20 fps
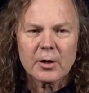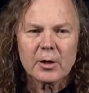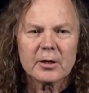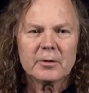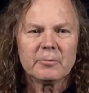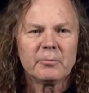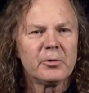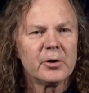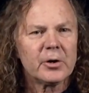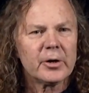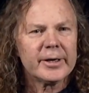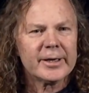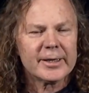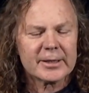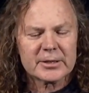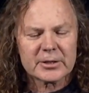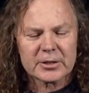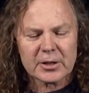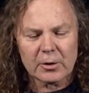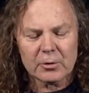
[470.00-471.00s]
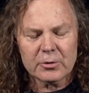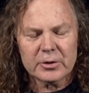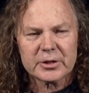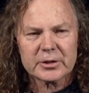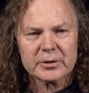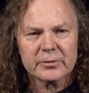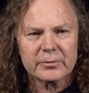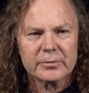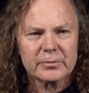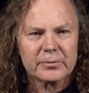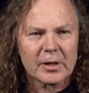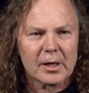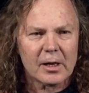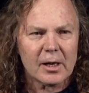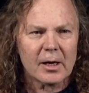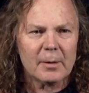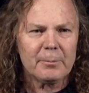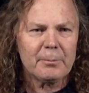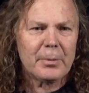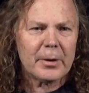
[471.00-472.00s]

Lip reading: a very exclusive club.